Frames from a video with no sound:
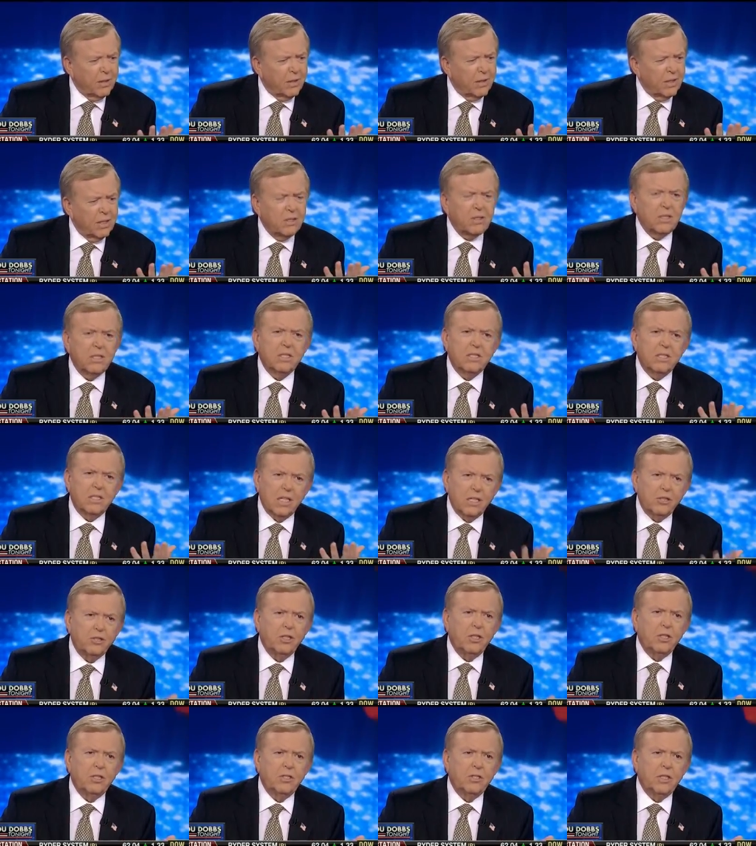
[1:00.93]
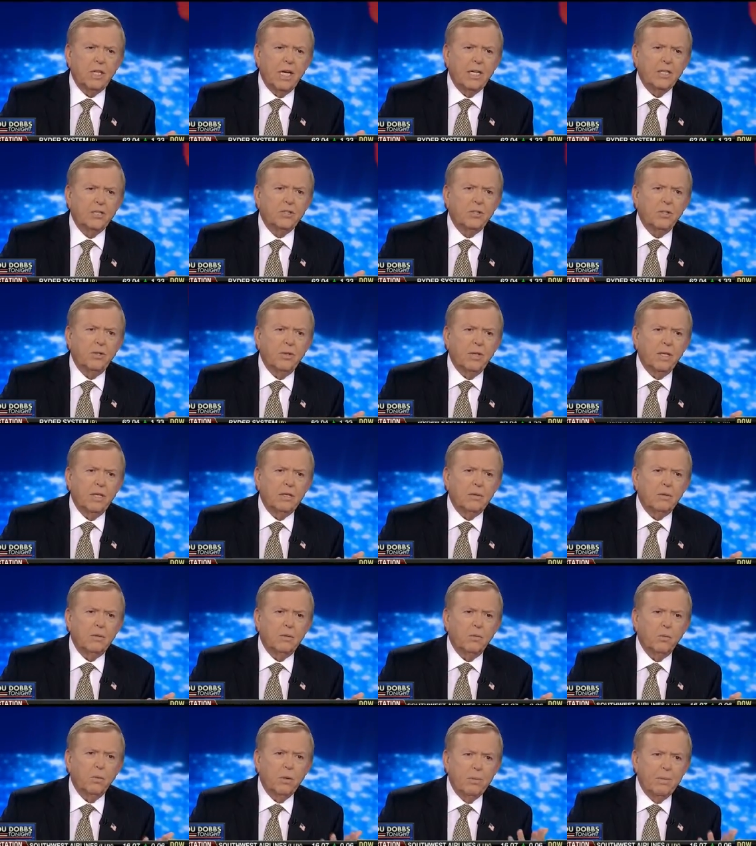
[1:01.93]
that this is such a disaster that
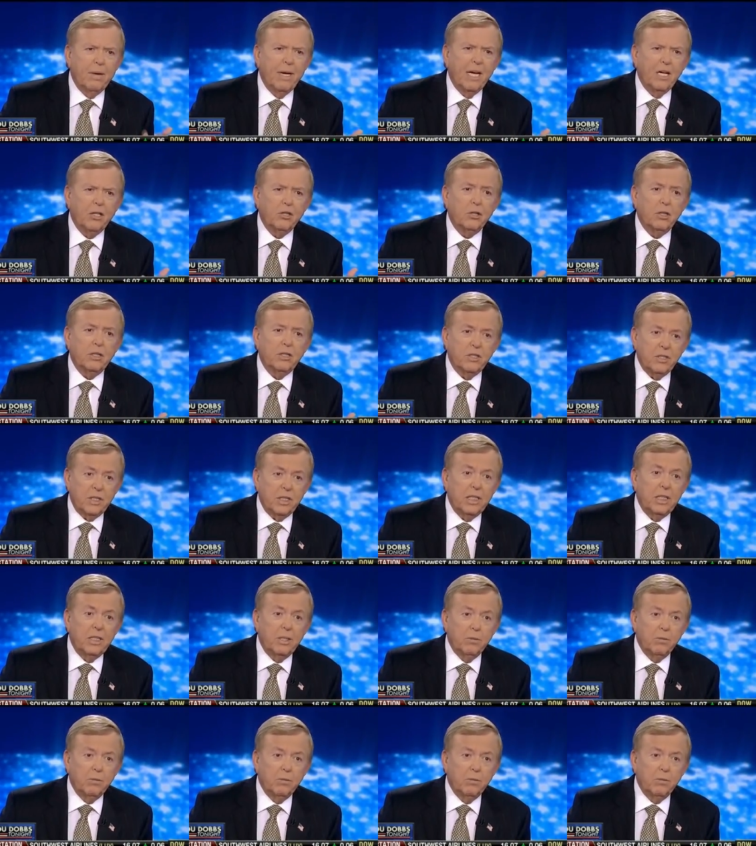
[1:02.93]
we may actually see the